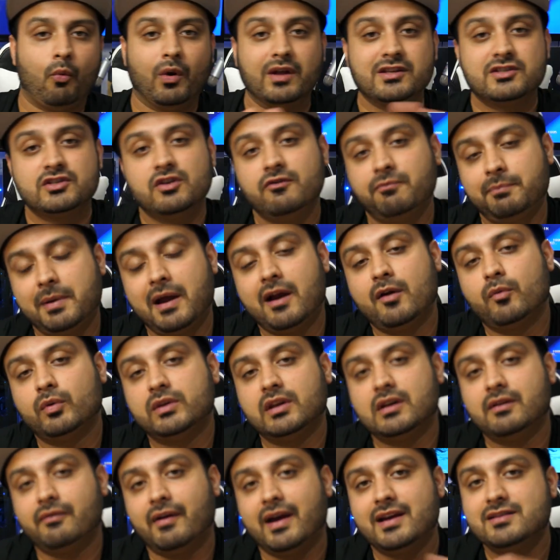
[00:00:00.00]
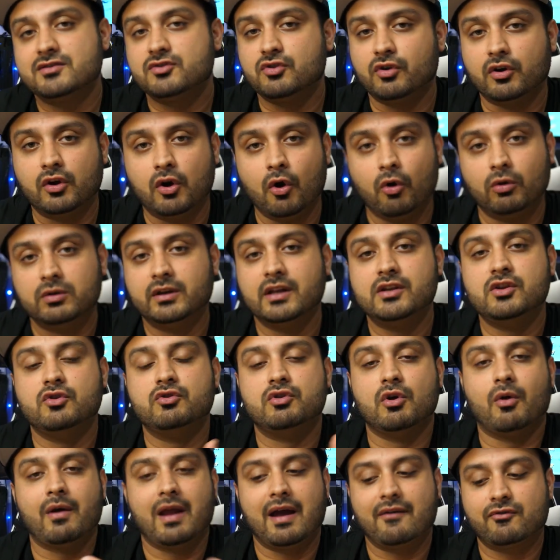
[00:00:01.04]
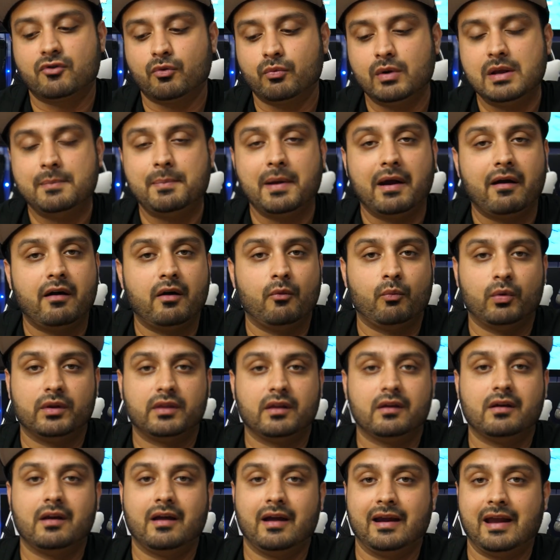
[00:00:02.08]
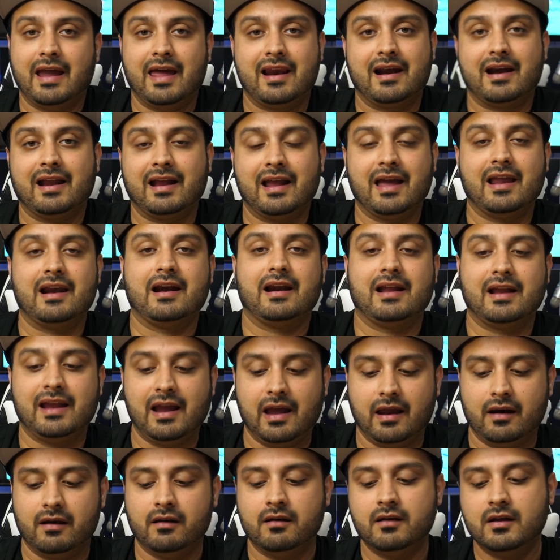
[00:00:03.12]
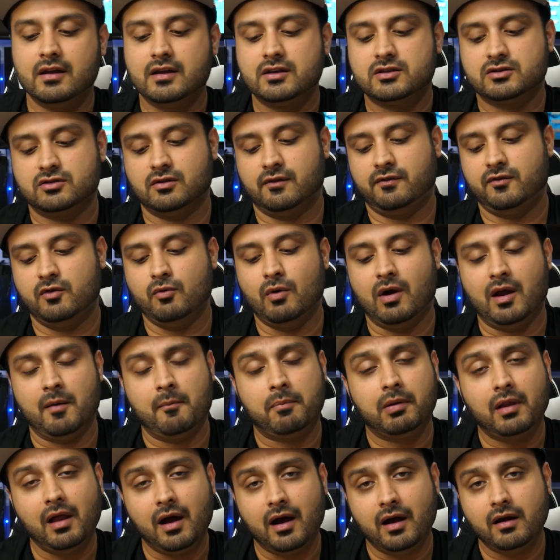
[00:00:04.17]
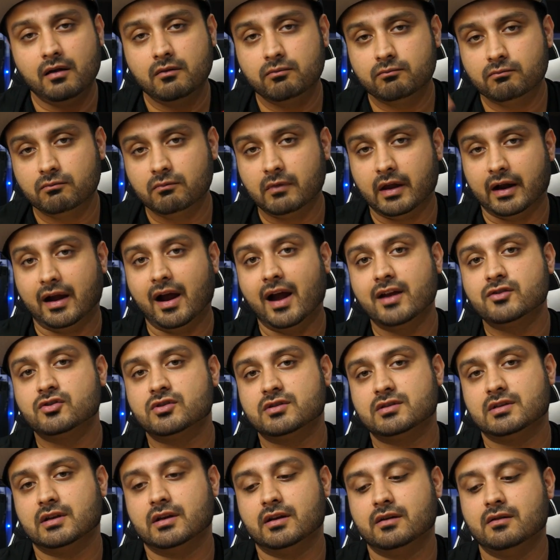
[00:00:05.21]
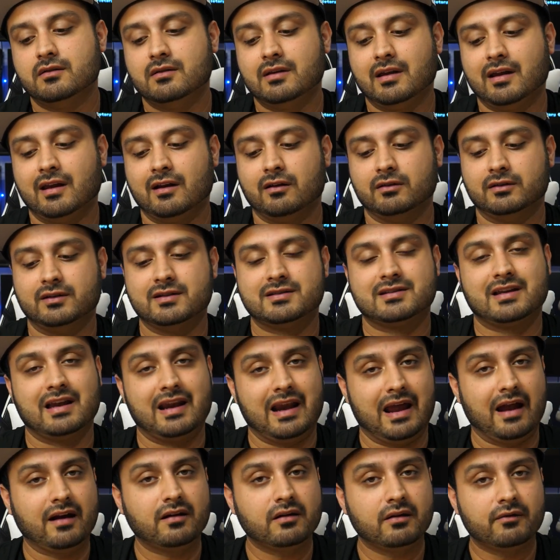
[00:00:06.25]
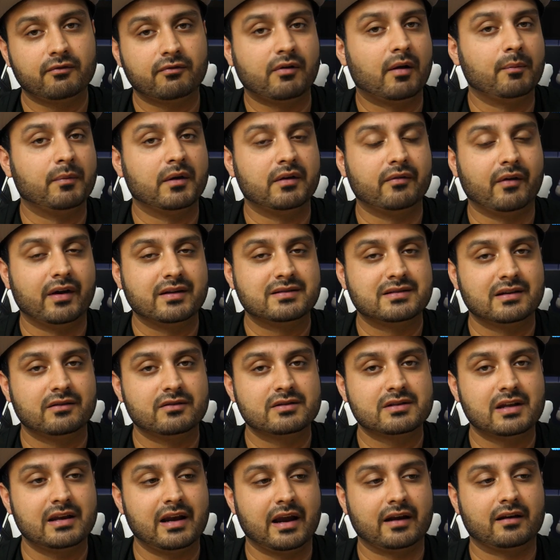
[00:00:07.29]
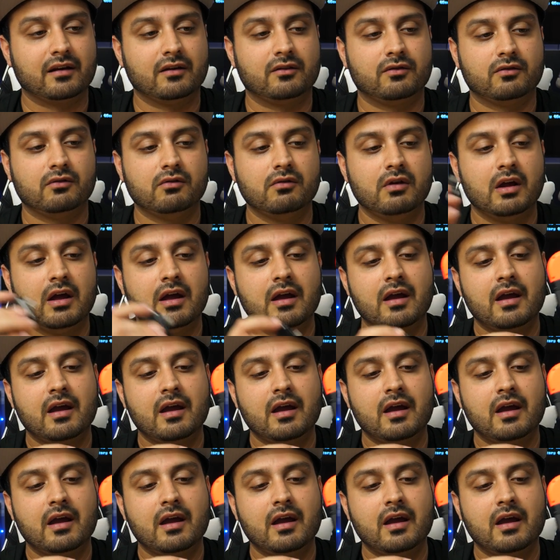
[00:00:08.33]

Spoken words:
Once you've paired with the device, you're golden. You don't have to repair it with it again and again and again. So if you unplug, like I just did, it'll disconnect from the device that it was connected to.